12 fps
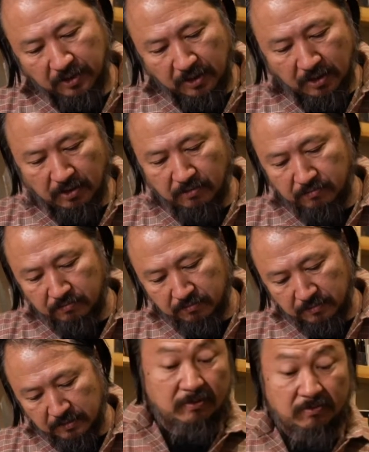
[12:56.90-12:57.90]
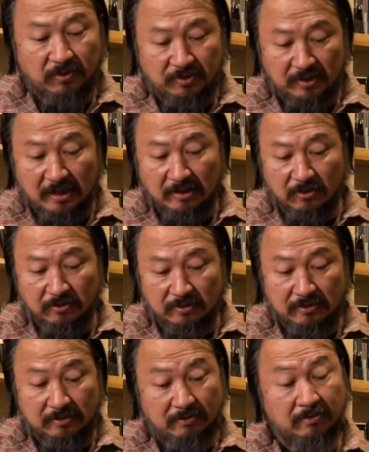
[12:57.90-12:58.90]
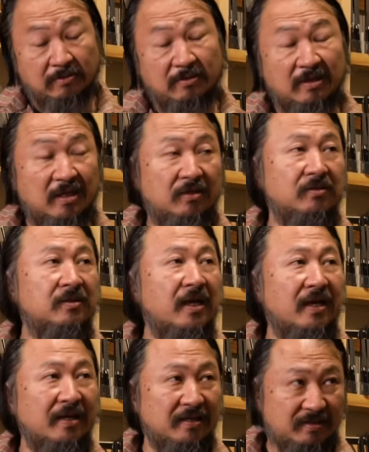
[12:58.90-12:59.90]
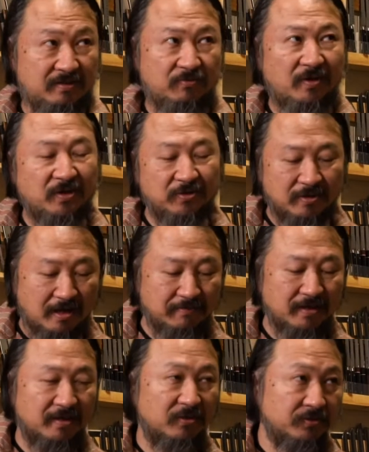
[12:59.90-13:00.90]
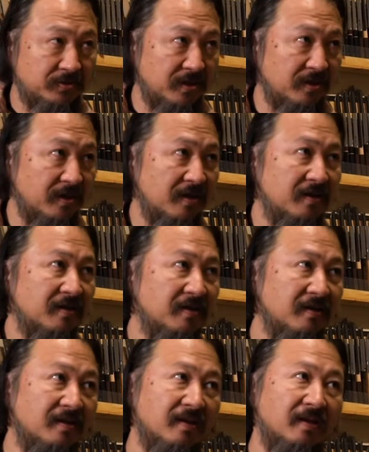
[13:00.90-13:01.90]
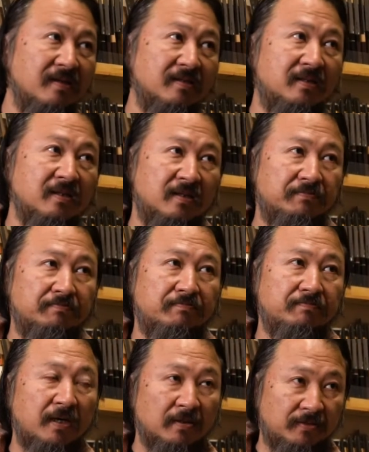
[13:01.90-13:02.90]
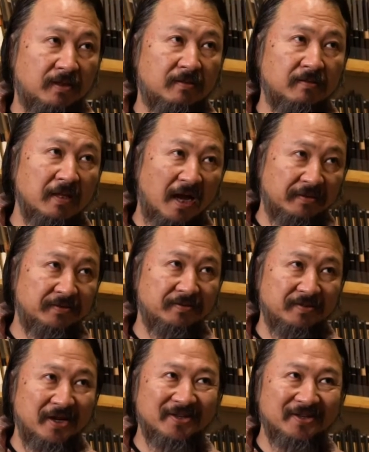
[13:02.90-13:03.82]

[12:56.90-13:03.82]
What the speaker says: Yeah. To be honest, I don't need to say anything. When you grab it, you feel it. It's just a perfect knife.